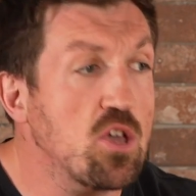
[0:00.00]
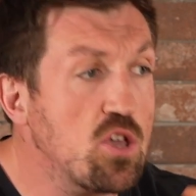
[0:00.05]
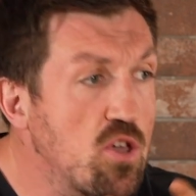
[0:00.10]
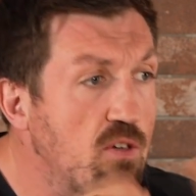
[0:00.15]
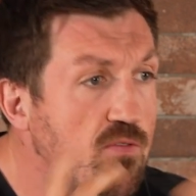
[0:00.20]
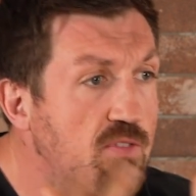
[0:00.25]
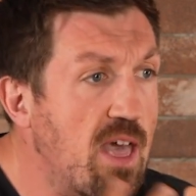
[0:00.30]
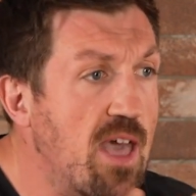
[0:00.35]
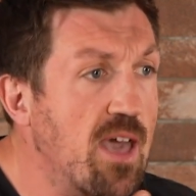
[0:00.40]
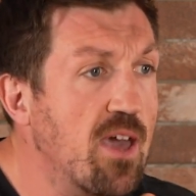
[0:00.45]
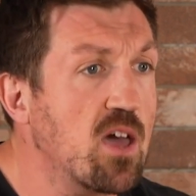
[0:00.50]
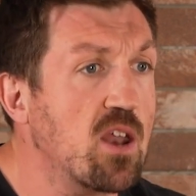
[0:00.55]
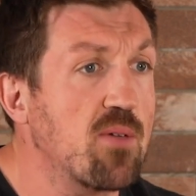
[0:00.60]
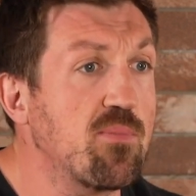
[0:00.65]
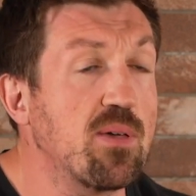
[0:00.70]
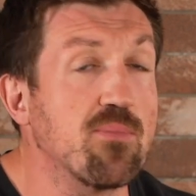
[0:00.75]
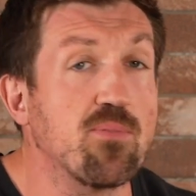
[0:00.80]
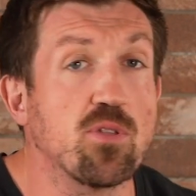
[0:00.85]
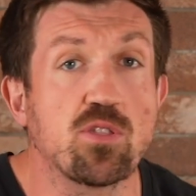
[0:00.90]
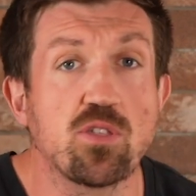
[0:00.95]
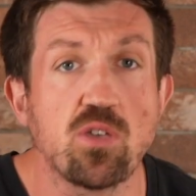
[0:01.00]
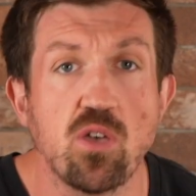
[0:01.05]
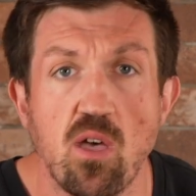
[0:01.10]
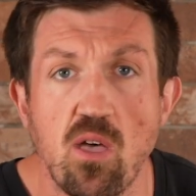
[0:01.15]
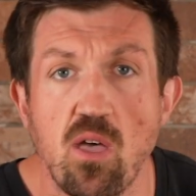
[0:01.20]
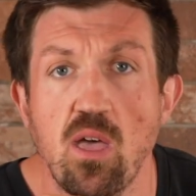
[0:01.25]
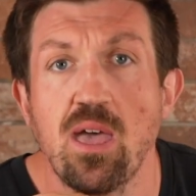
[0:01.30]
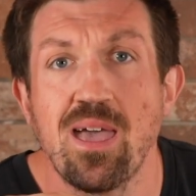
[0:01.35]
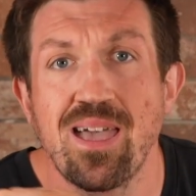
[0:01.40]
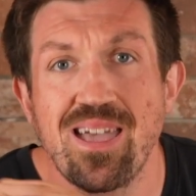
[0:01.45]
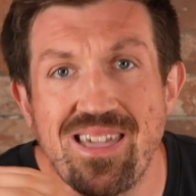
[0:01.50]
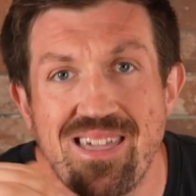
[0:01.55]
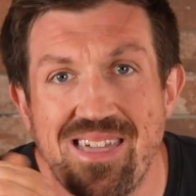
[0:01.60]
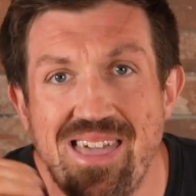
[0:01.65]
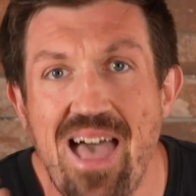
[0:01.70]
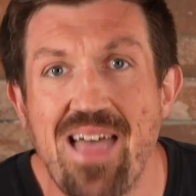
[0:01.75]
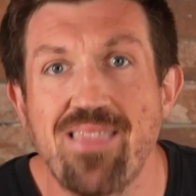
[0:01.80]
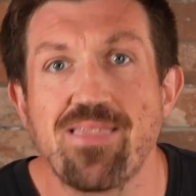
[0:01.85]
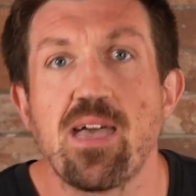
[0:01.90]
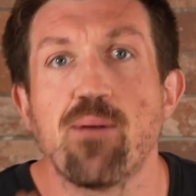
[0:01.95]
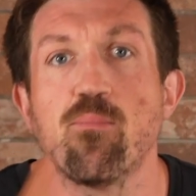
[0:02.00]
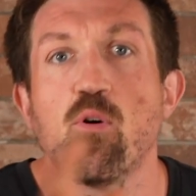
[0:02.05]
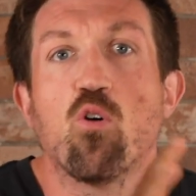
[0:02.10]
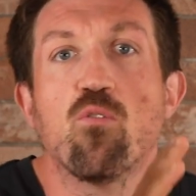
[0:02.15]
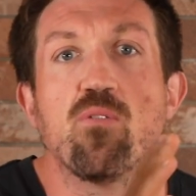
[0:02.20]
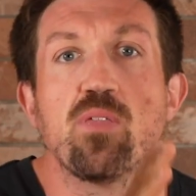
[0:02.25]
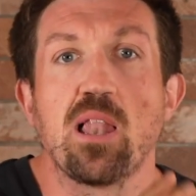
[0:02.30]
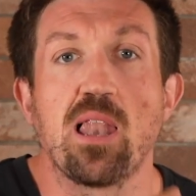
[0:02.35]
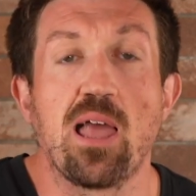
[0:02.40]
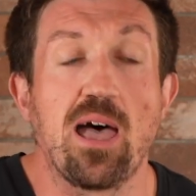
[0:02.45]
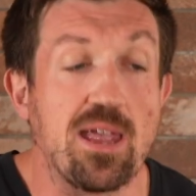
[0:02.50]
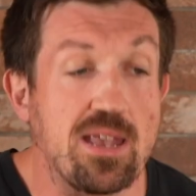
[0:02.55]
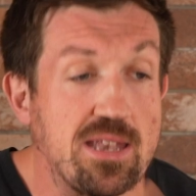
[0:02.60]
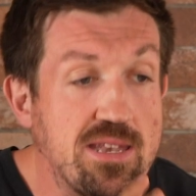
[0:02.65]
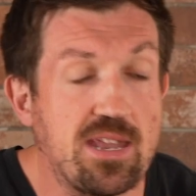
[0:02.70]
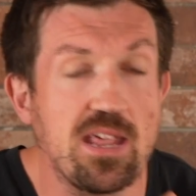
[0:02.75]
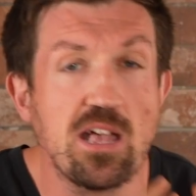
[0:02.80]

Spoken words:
You then got to be able to get them over the line,